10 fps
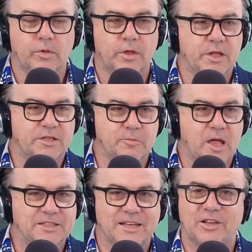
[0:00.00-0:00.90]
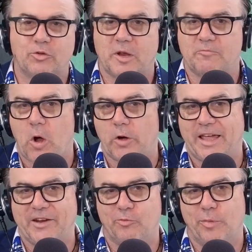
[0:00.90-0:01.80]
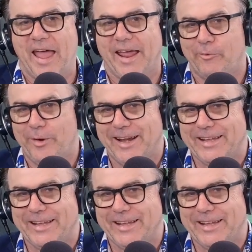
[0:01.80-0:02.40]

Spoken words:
it's a little bit pot kettle black, really,